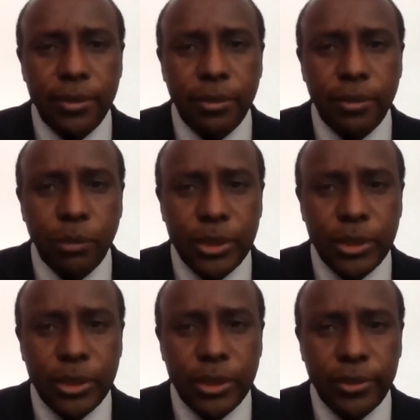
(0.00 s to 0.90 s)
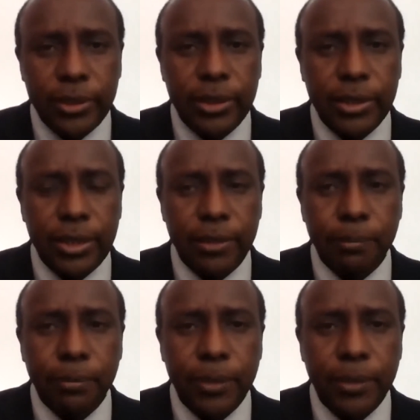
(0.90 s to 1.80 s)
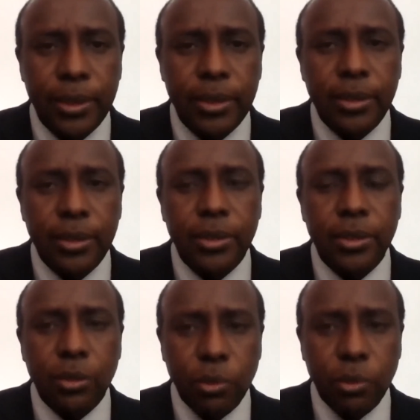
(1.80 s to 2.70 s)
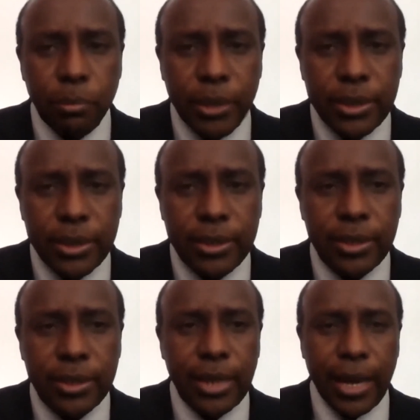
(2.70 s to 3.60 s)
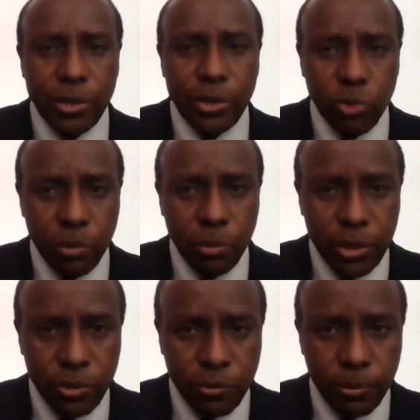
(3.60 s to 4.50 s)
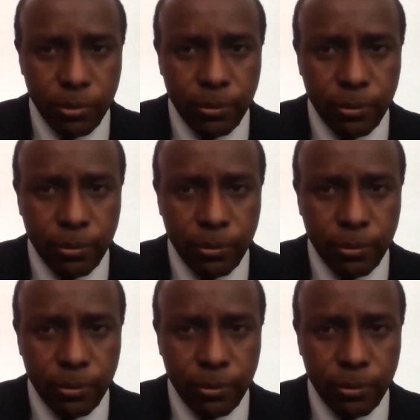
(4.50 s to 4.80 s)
monitoring equipment are extremely useful.